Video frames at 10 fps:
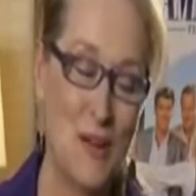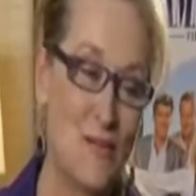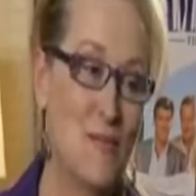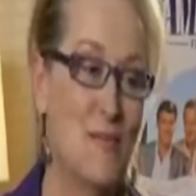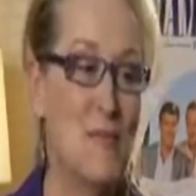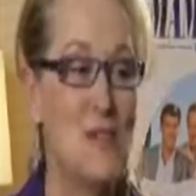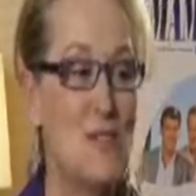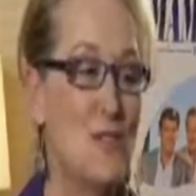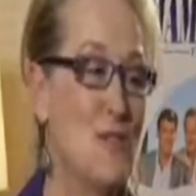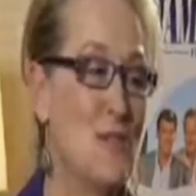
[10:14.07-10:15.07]

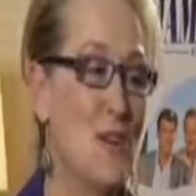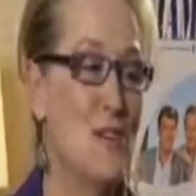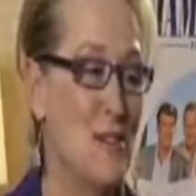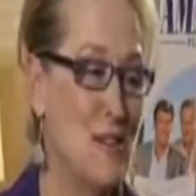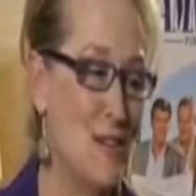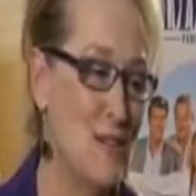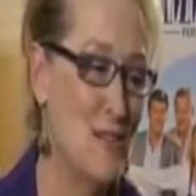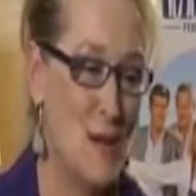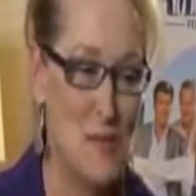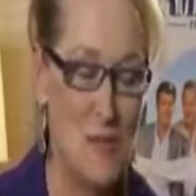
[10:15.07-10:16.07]
1959 at Boston's
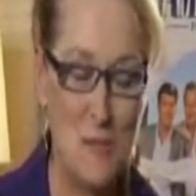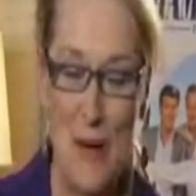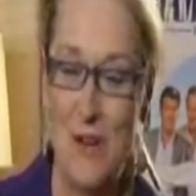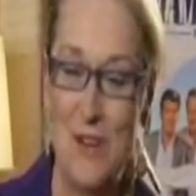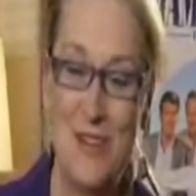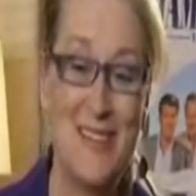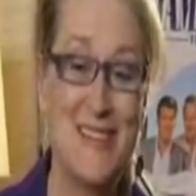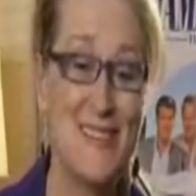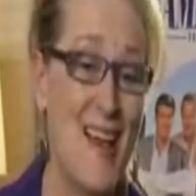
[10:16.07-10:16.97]
Charles Playhouse.